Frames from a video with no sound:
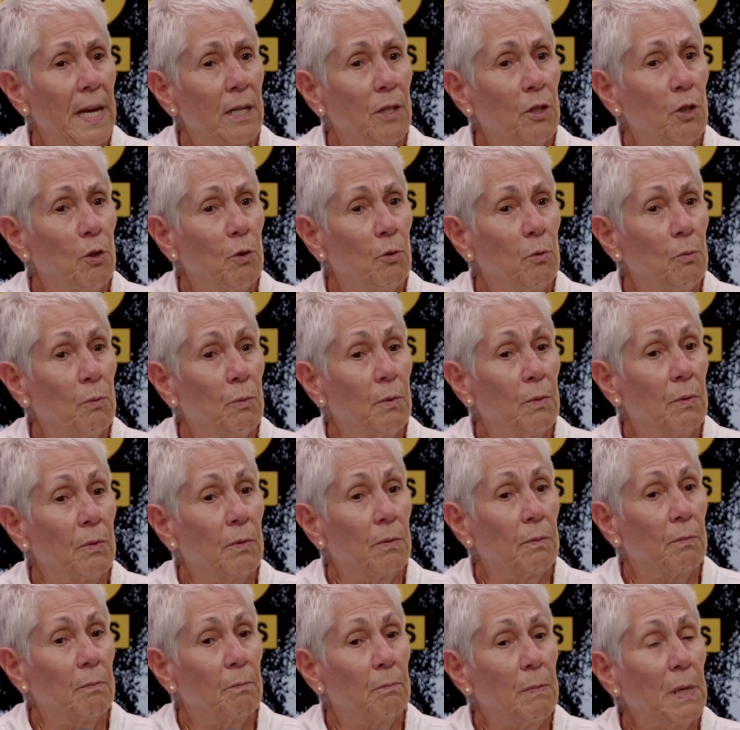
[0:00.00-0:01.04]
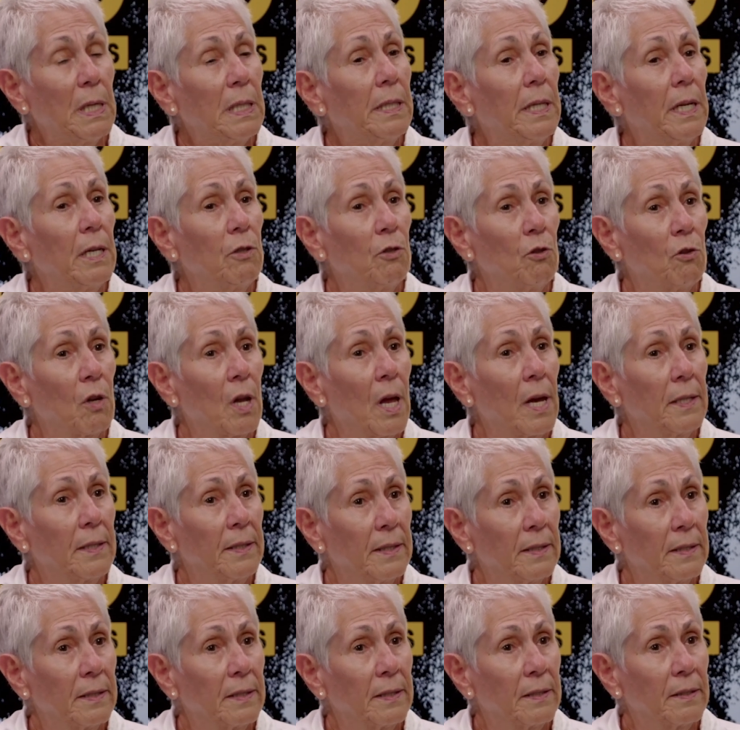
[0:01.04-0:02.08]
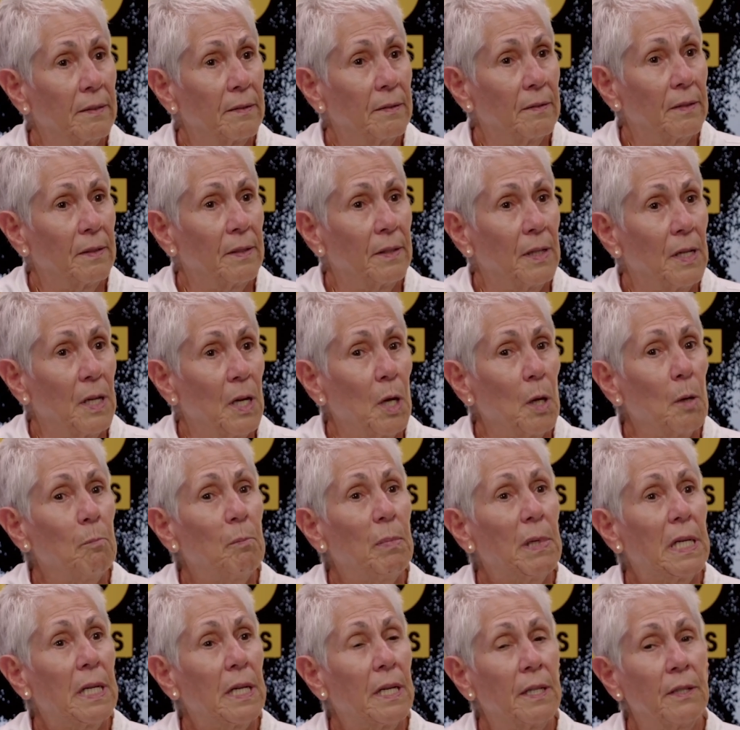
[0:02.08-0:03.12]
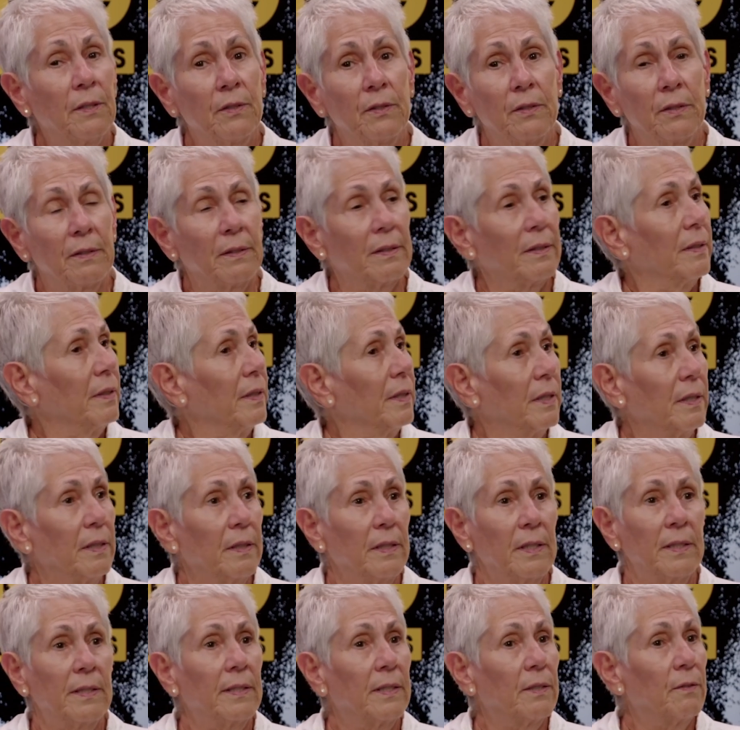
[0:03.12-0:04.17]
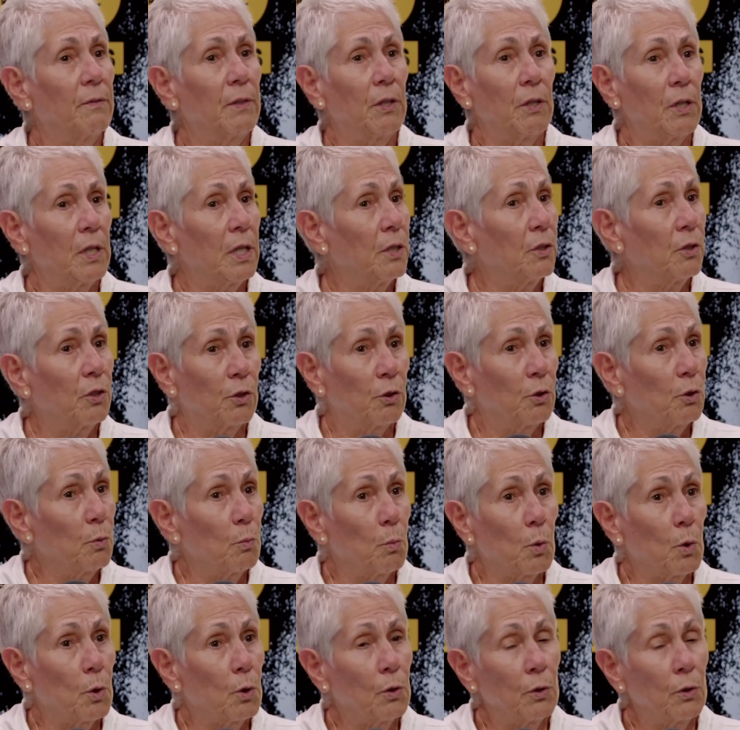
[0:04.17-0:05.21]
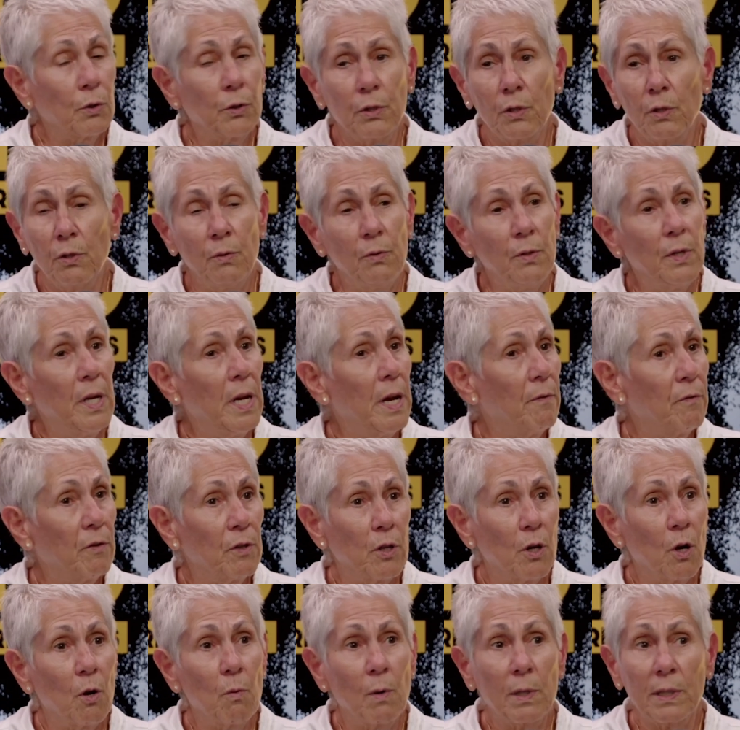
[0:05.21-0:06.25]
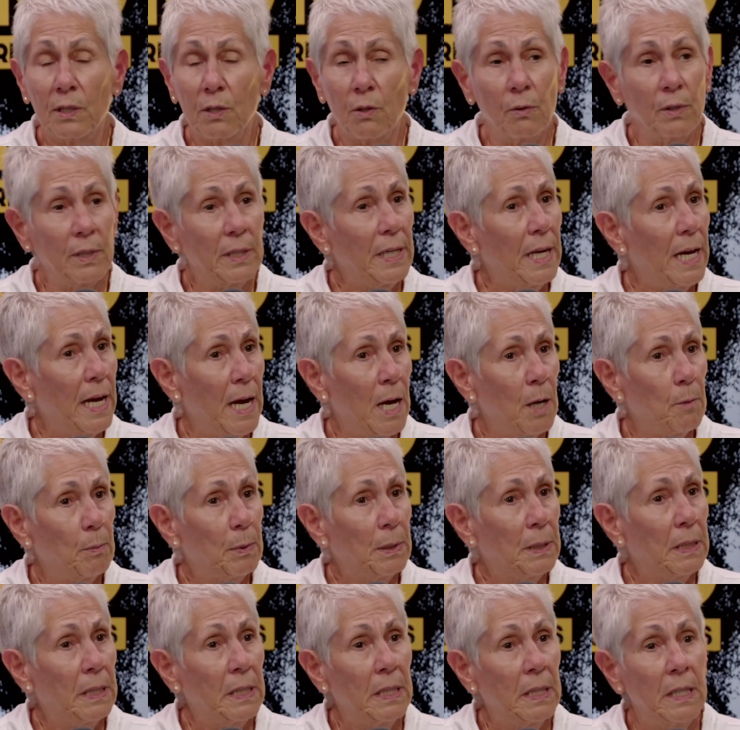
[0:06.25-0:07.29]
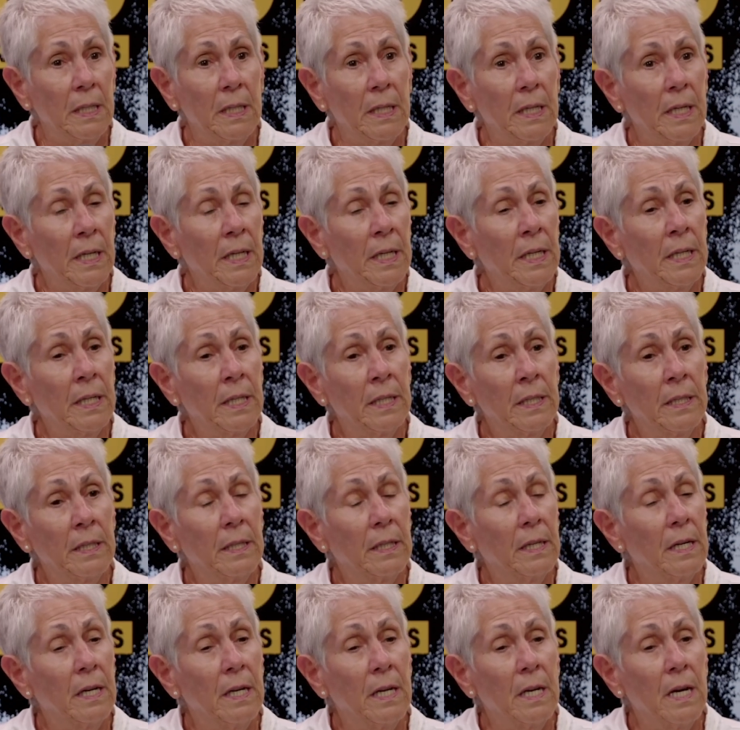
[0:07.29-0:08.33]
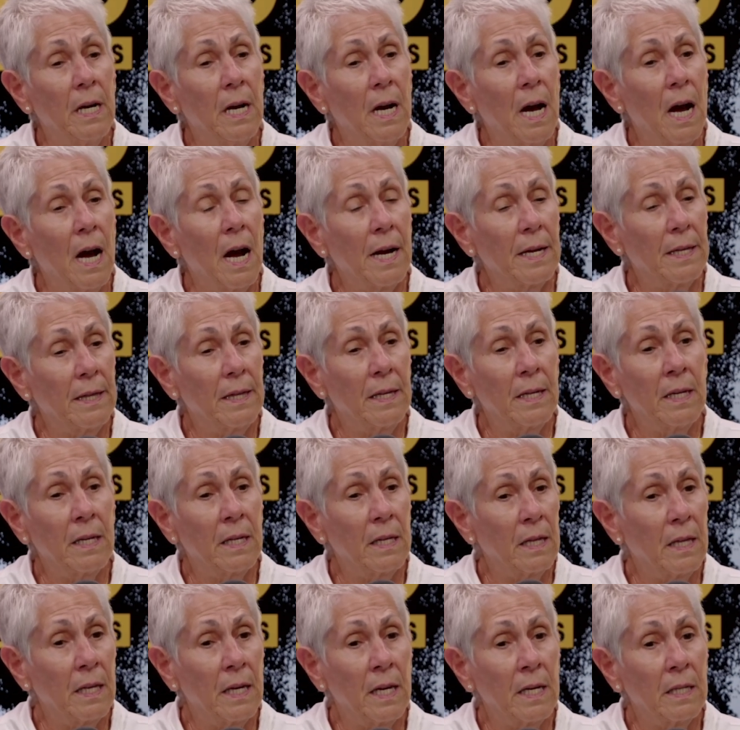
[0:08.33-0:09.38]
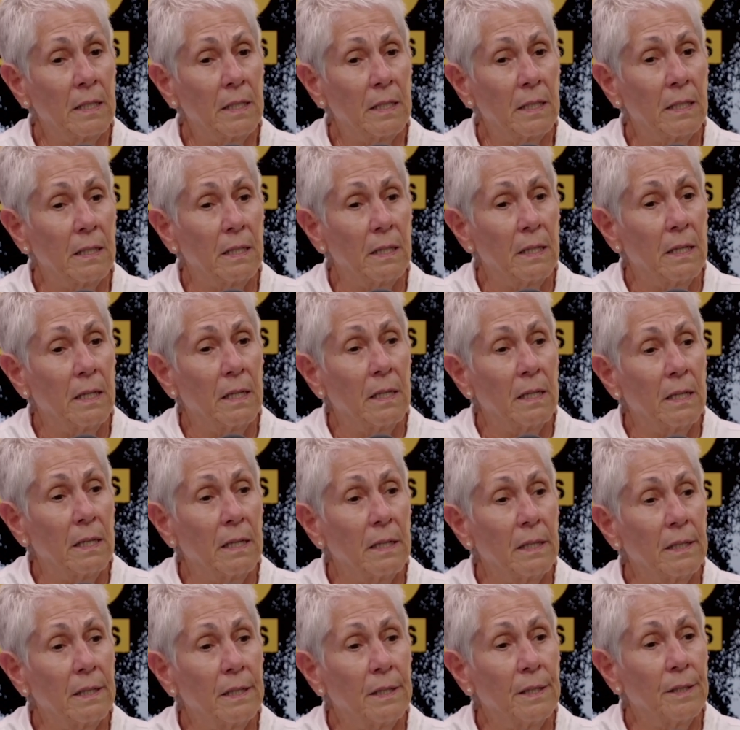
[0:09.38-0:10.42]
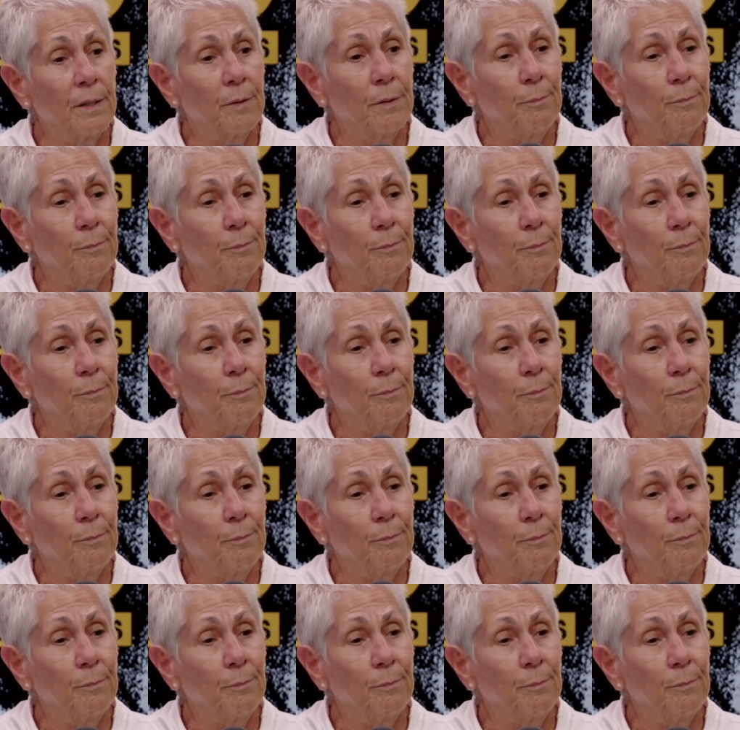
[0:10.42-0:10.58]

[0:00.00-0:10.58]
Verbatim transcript: you maintain your license mm-hmm. because this is a very uncertain world. Sure. You never know what's going to happen. And I think that, uh,